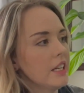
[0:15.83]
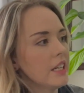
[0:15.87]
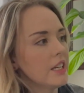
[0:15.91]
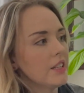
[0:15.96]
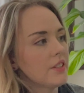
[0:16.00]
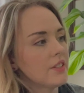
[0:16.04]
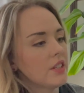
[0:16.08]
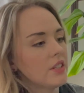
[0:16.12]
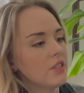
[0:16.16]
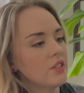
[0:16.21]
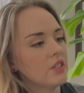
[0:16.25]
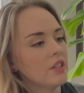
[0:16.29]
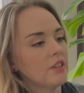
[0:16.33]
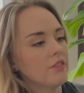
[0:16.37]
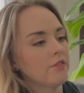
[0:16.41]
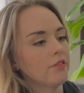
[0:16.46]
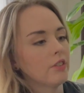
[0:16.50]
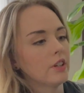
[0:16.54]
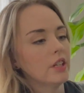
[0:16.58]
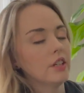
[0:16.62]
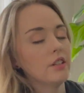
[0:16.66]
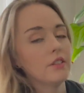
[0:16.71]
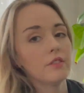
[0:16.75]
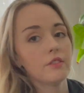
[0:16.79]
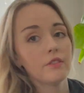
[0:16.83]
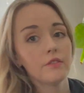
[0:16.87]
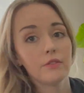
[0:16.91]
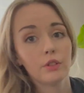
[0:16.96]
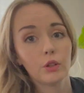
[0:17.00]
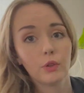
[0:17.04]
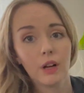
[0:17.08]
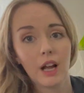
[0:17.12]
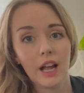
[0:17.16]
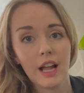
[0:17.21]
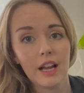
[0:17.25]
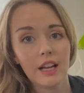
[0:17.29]
It's a different
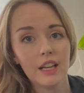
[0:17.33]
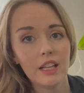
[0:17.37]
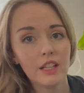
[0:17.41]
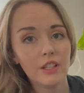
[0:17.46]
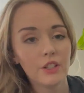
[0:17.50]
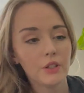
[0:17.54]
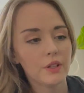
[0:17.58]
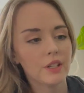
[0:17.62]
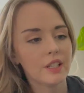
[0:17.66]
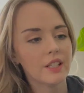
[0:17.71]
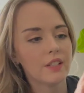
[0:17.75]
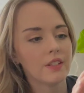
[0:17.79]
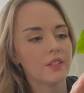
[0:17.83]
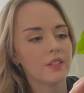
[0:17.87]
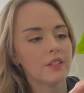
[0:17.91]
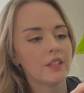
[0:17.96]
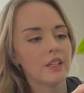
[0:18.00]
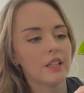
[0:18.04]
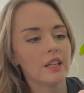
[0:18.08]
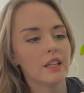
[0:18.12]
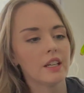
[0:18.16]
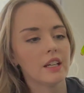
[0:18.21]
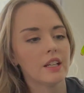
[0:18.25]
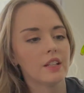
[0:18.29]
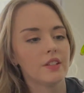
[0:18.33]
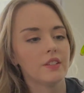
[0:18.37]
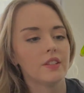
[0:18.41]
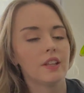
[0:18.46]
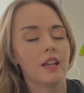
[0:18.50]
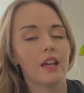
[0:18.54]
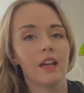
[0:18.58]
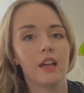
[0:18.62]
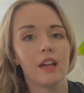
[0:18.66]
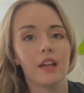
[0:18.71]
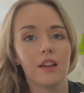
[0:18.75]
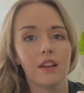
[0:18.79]
variety. You can see it's
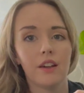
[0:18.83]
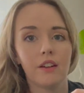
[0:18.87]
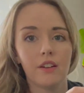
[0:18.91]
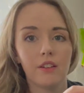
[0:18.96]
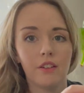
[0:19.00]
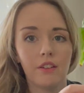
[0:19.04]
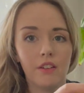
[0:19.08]
a